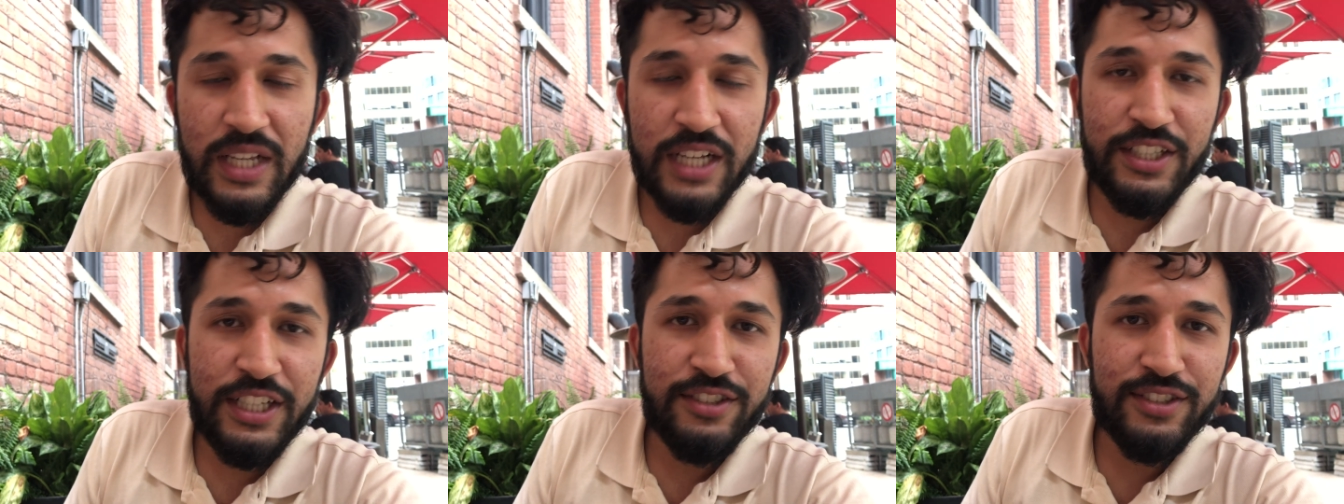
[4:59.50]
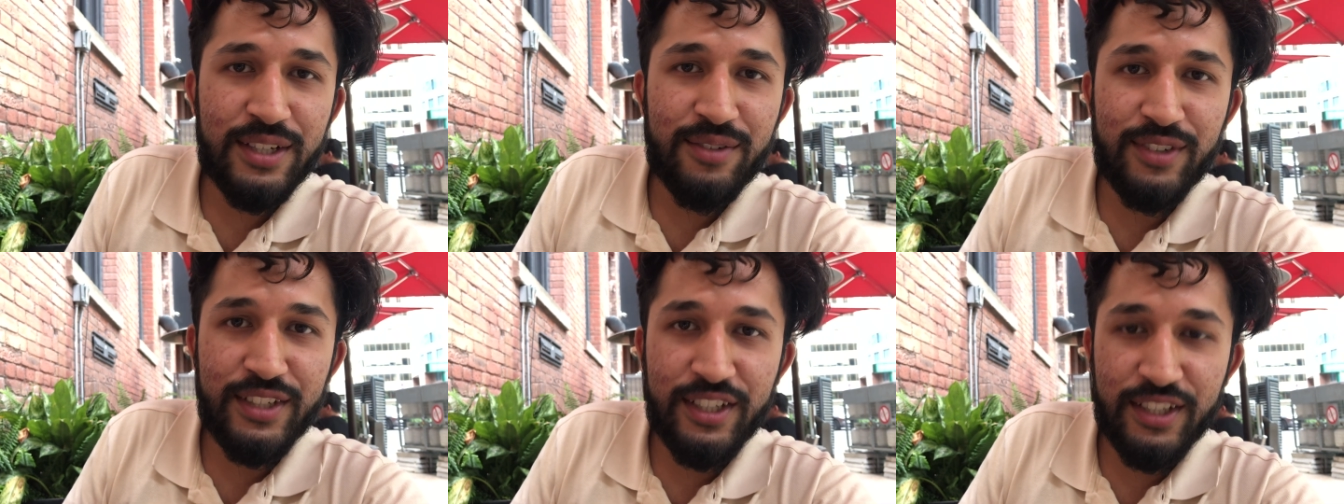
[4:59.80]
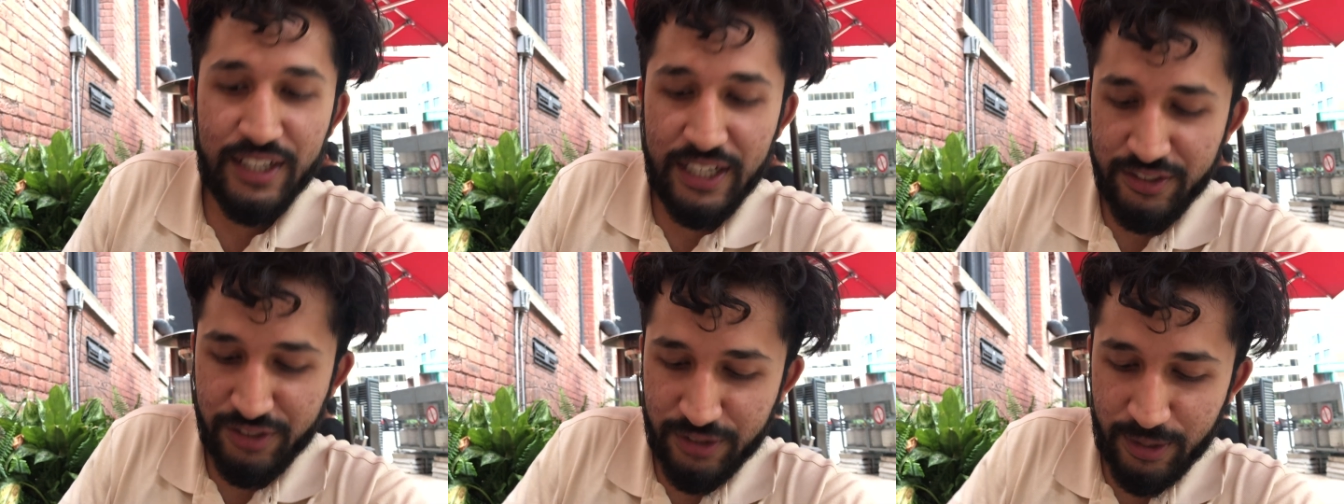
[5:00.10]
Sei Chai
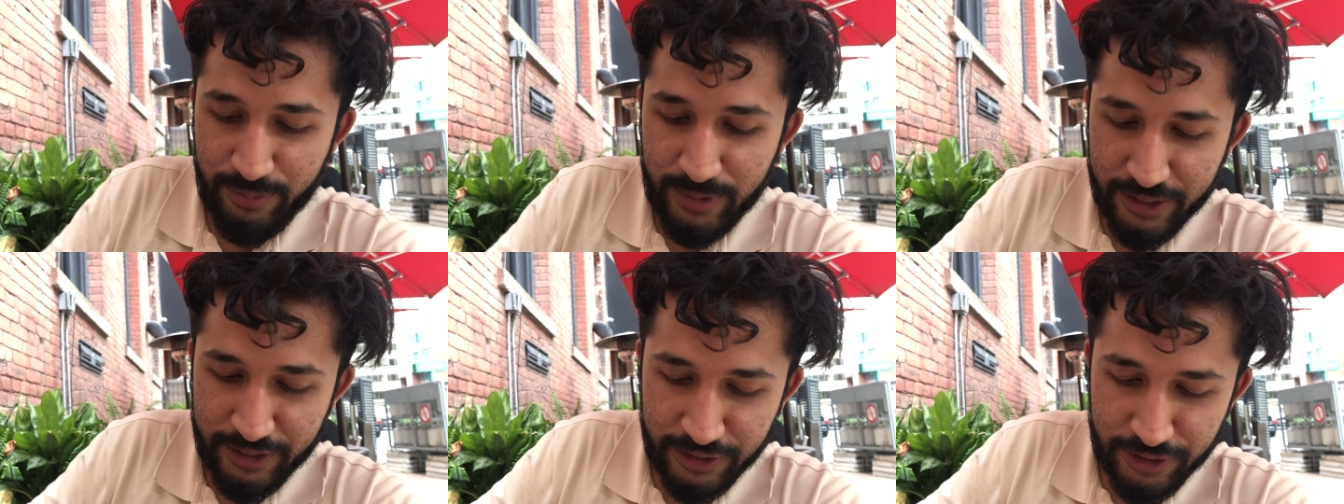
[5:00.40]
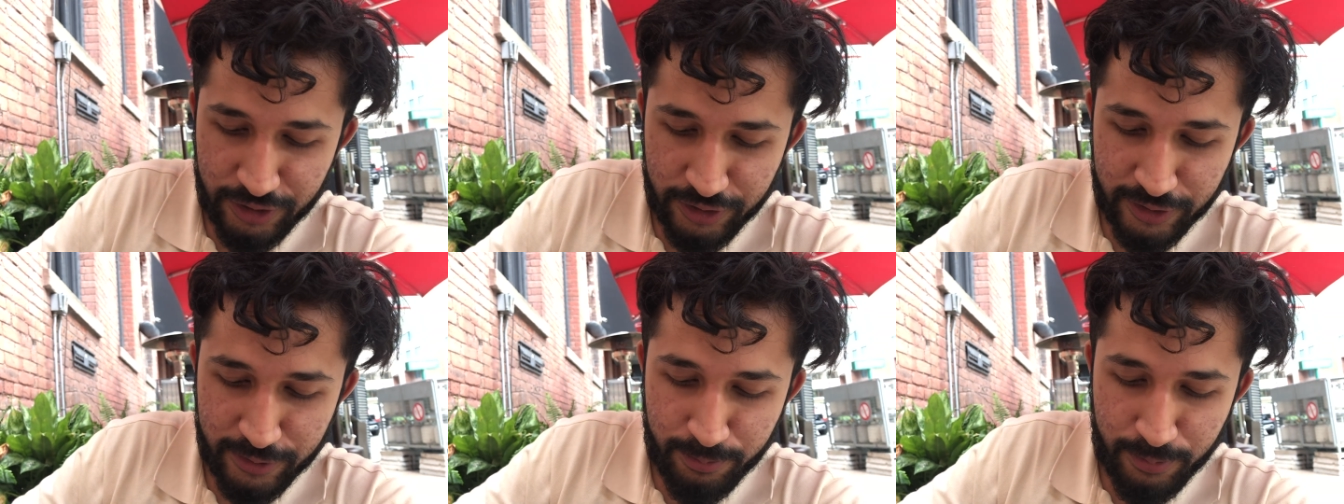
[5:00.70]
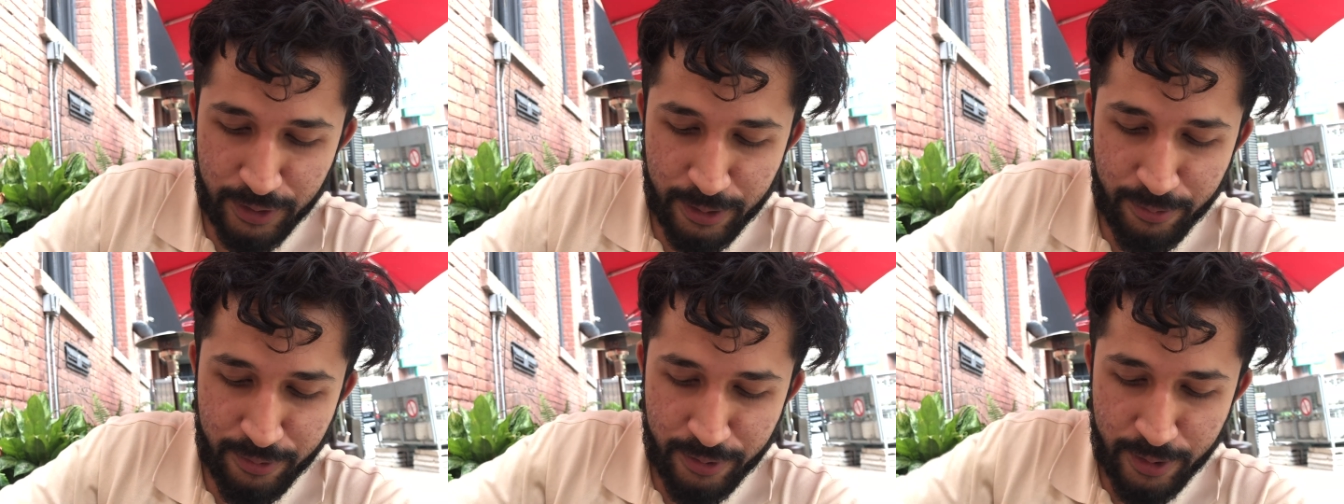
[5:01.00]
vanilla ice cream, nothing too
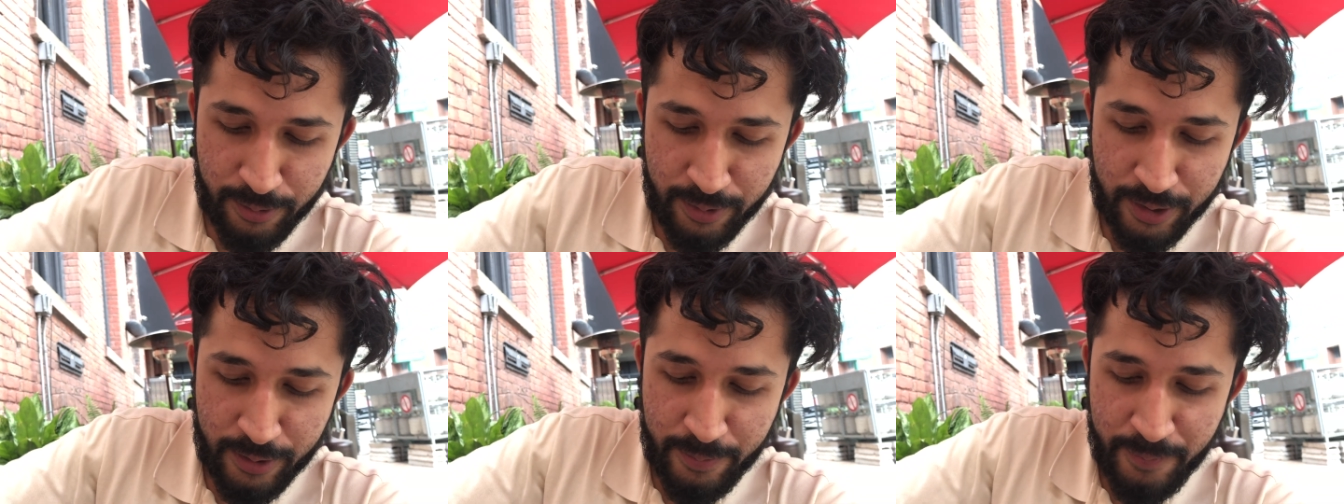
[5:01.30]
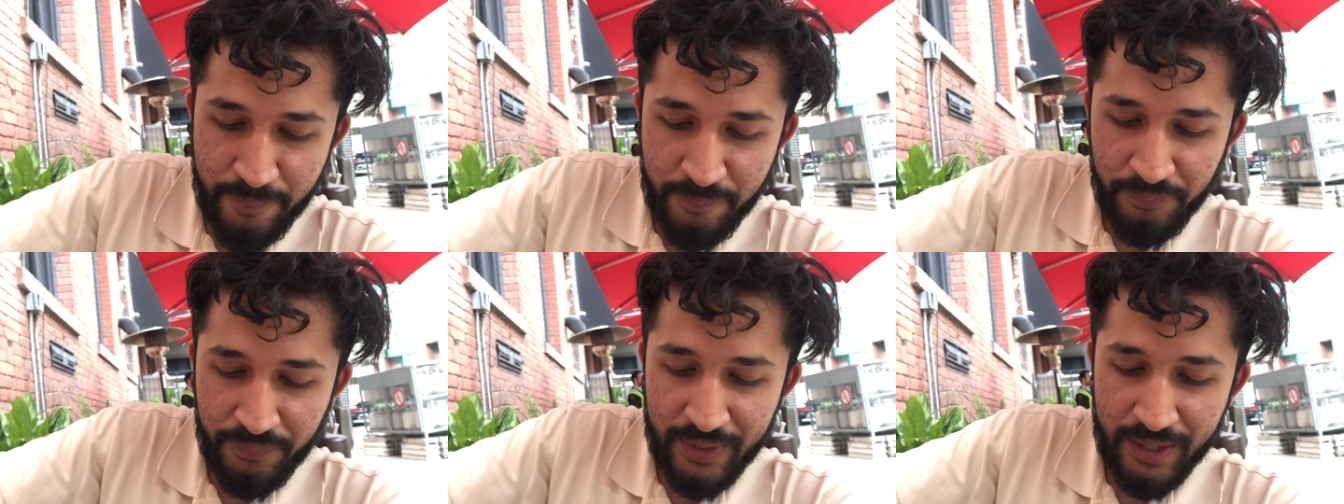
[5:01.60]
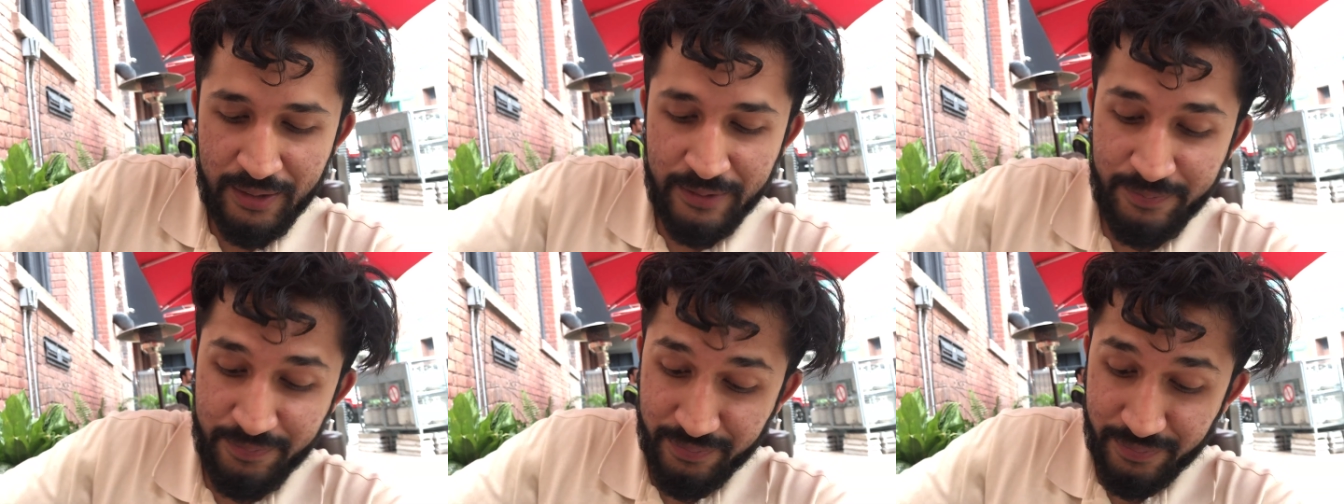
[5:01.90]
premium.
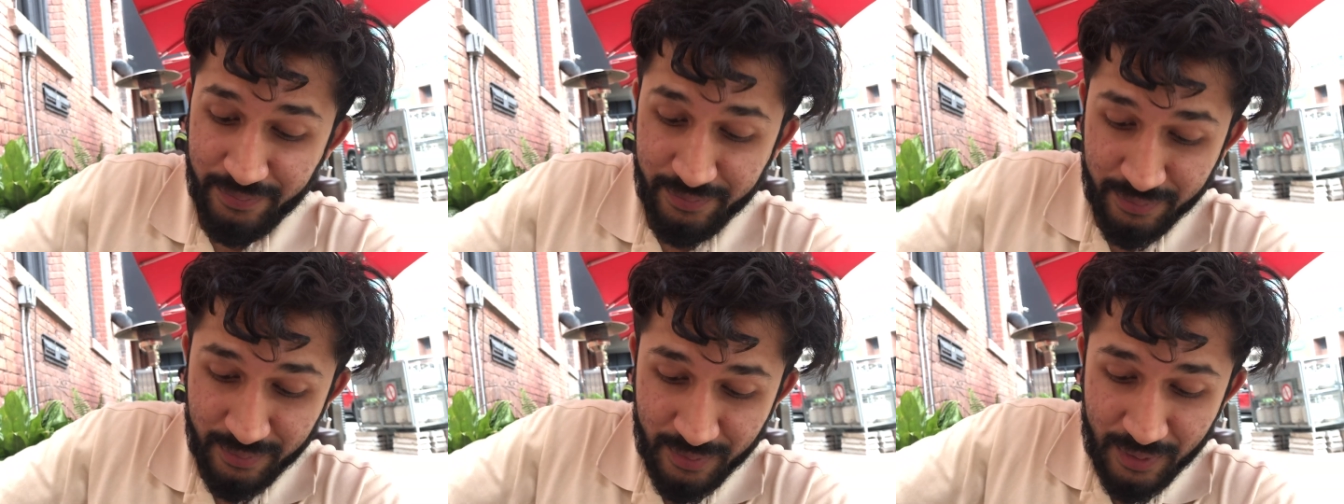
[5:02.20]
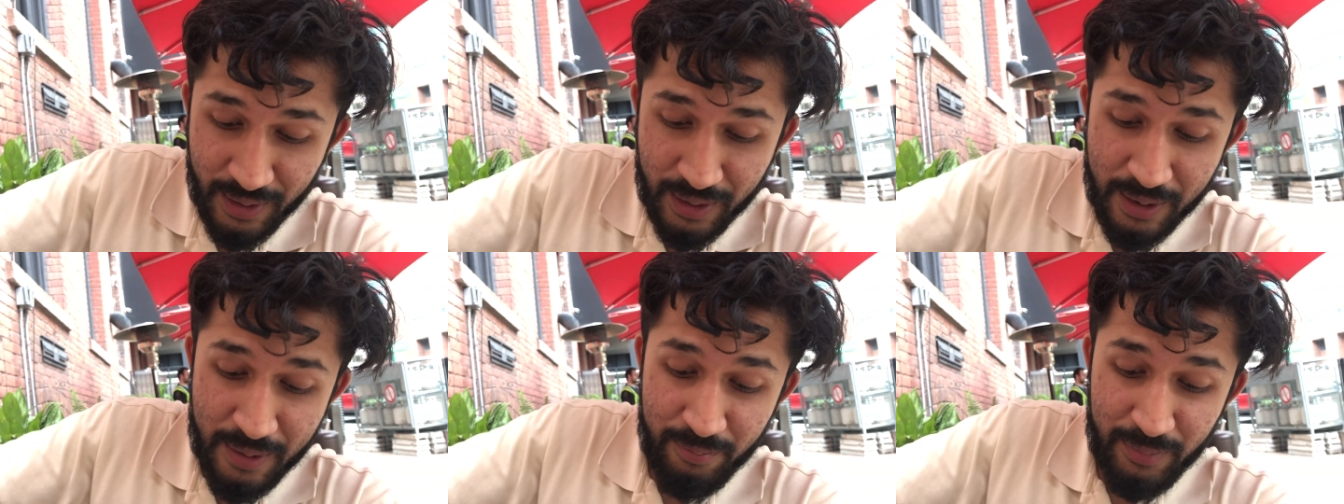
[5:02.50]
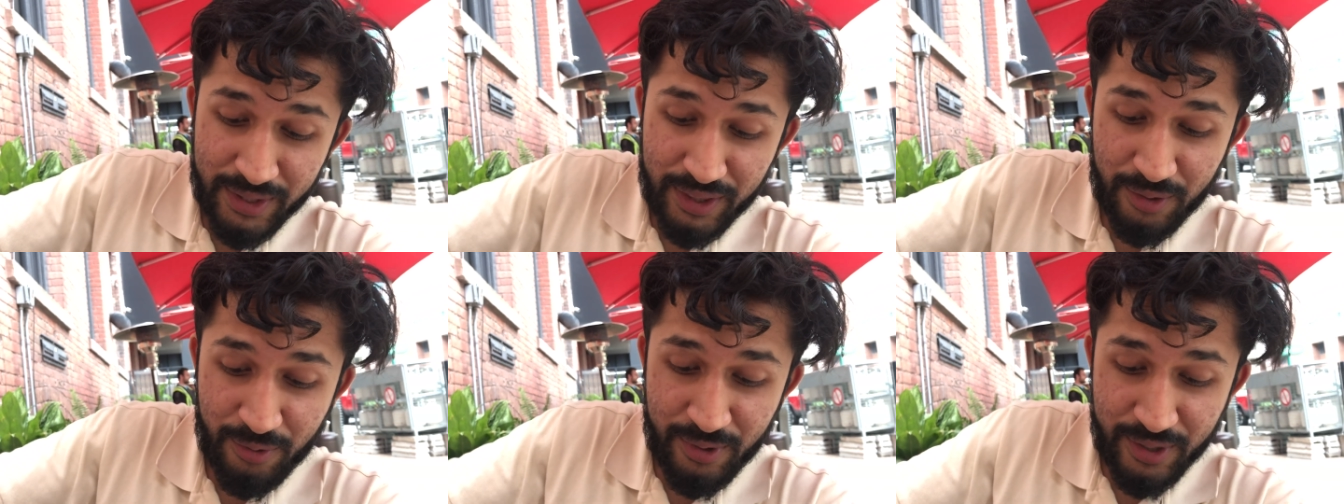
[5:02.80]

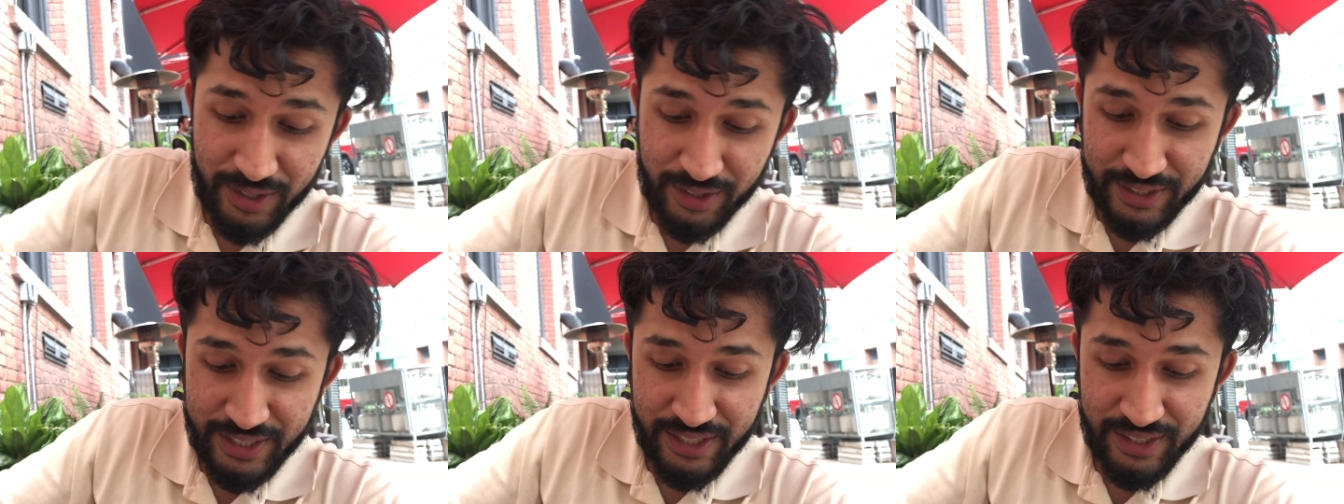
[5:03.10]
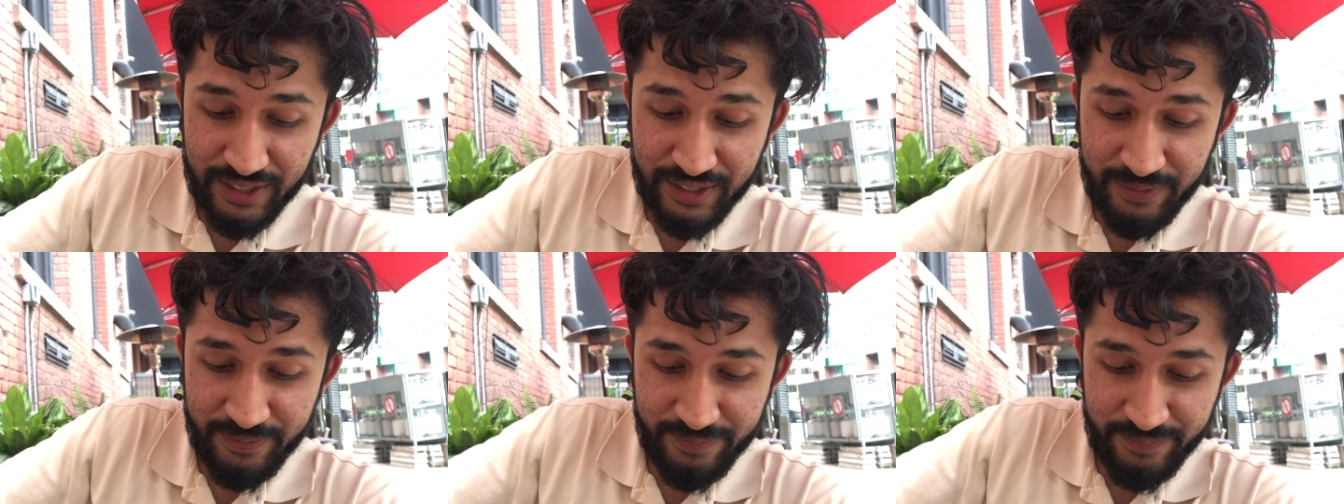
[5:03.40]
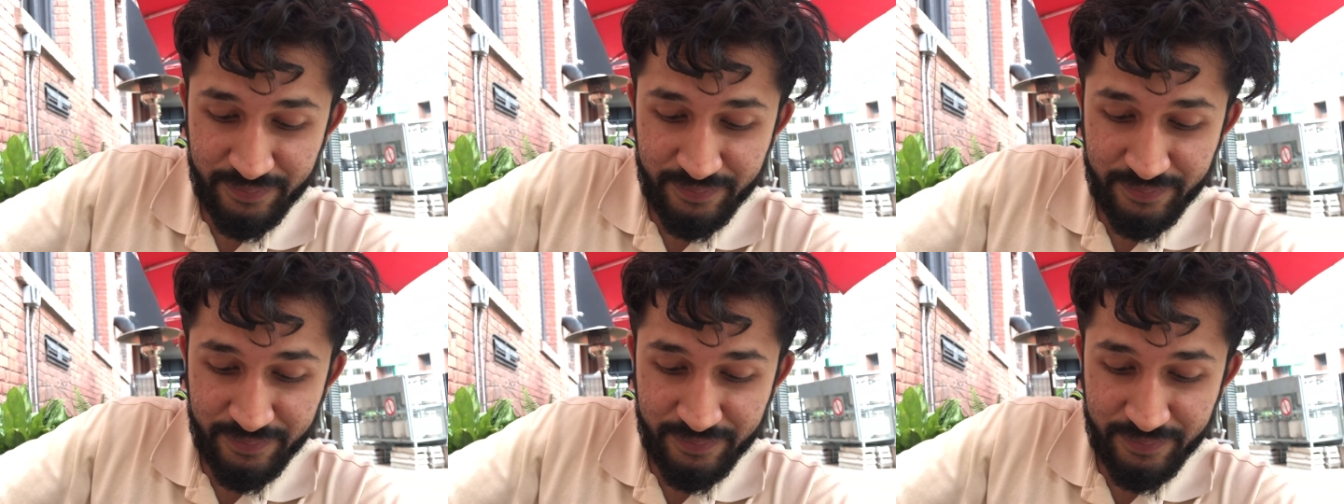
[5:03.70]
But the real deal